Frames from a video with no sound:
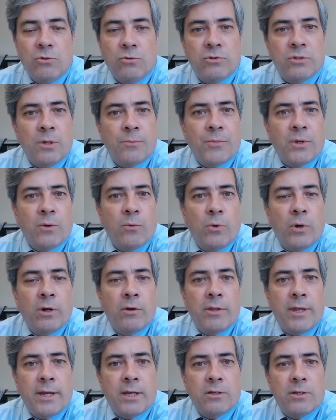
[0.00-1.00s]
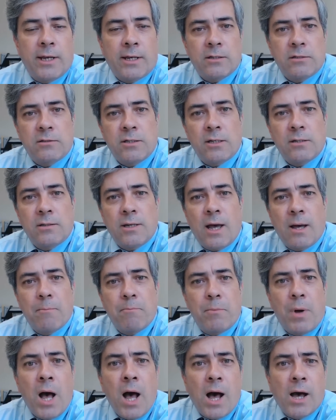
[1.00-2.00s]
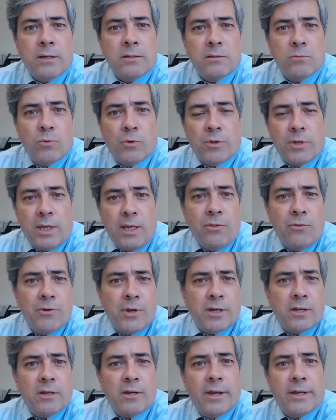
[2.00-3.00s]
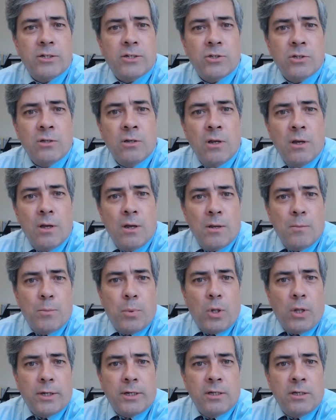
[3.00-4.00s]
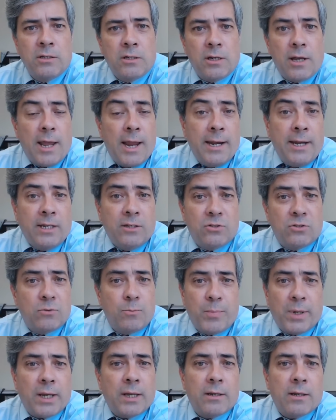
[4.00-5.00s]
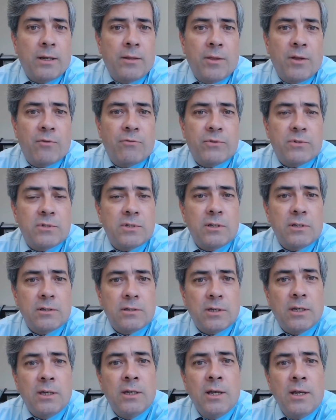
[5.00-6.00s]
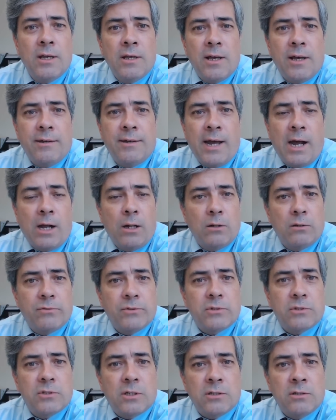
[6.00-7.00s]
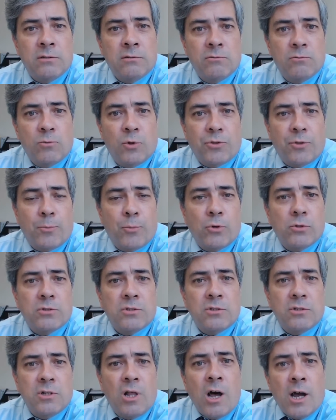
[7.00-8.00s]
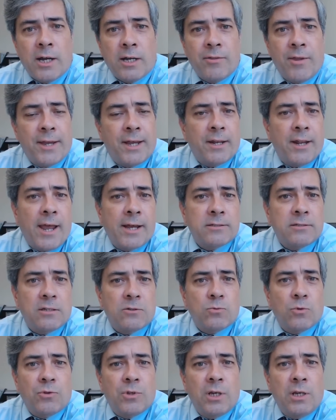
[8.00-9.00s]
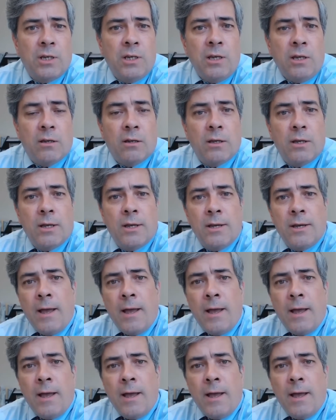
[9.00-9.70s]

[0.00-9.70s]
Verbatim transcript: to something where they could take a set-top box with an Ethernet connection, plug it into any spigot in their facility, and now all of a sudden with the person's login they can access what they need.